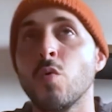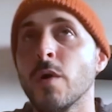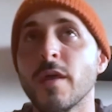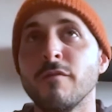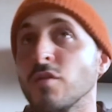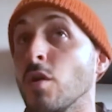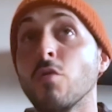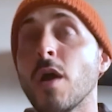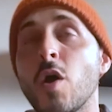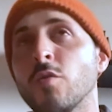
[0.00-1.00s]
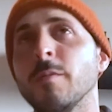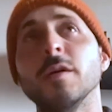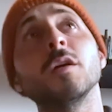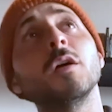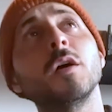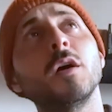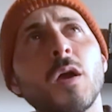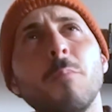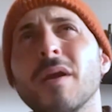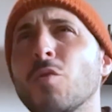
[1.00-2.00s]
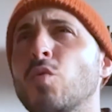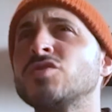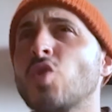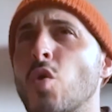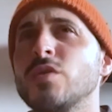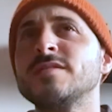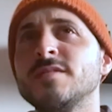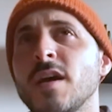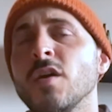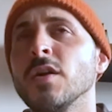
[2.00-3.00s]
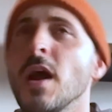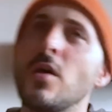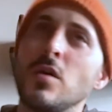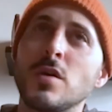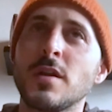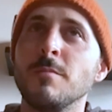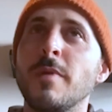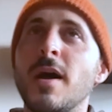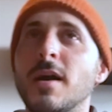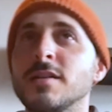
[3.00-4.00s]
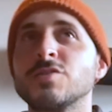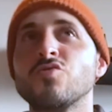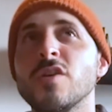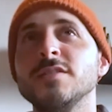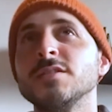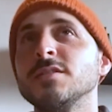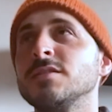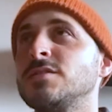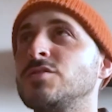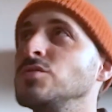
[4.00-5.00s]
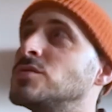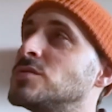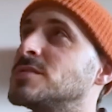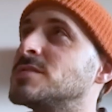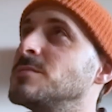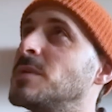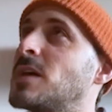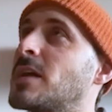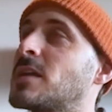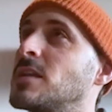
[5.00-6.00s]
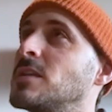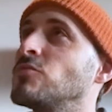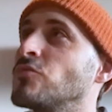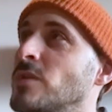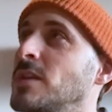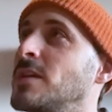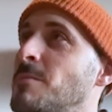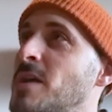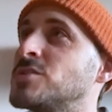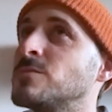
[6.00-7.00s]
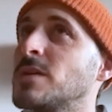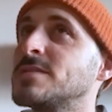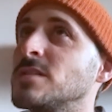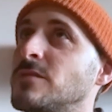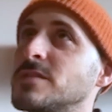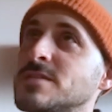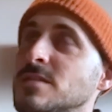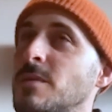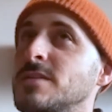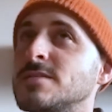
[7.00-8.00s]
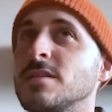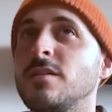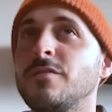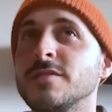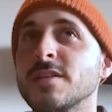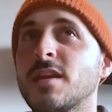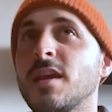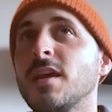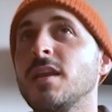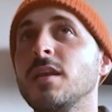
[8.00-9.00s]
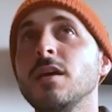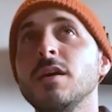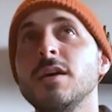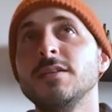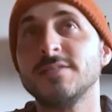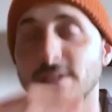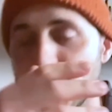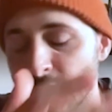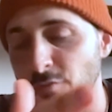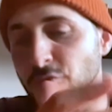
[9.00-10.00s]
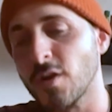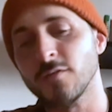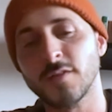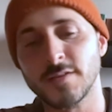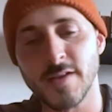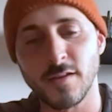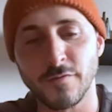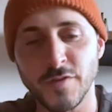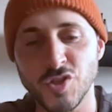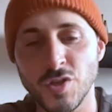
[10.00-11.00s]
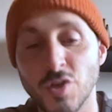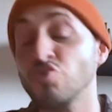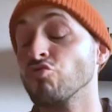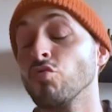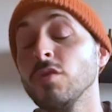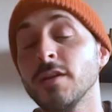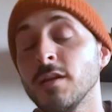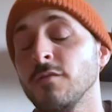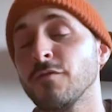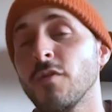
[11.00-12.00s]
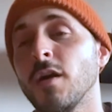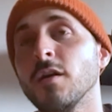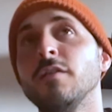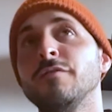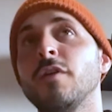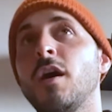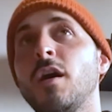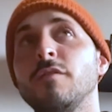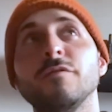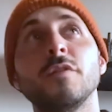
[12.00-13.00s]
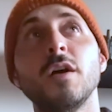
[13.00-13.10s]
or whatever around me, but it was always there. Now looking back, it's crazy to, to, to see my, I can really imagine myself and see myself as a kid sitting in front of the television and drooling in front of, of